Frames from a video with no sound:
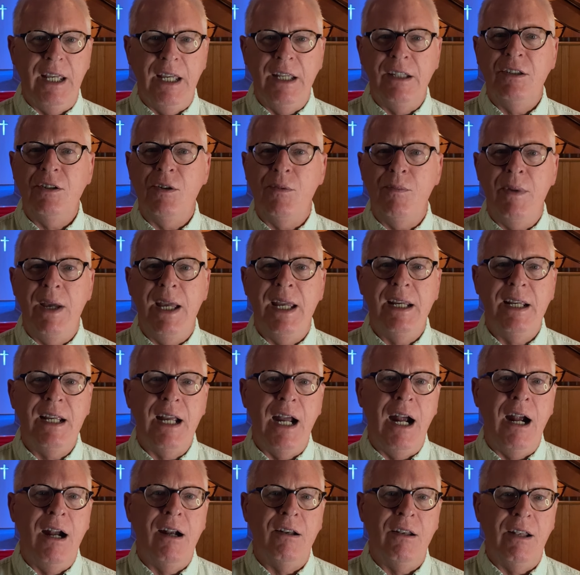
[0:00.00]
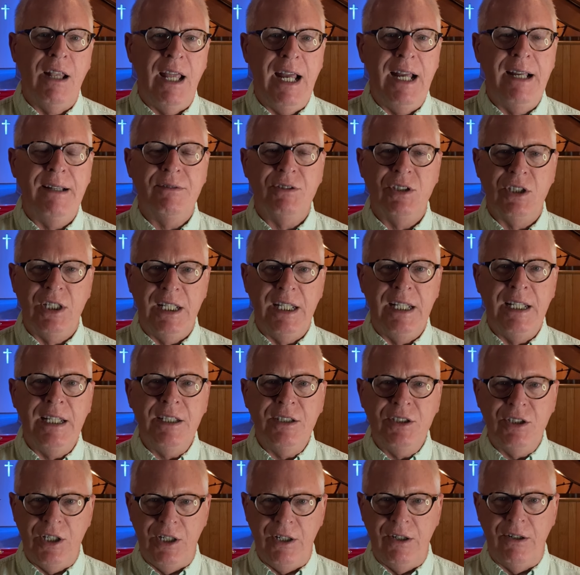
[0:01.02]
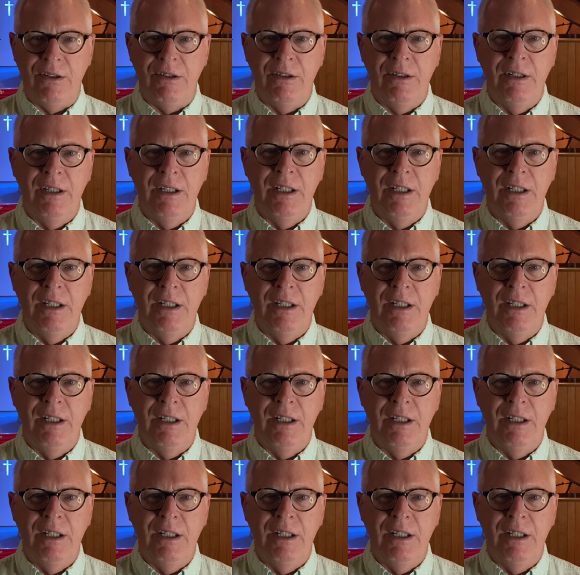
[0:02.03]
and to make our lives easier.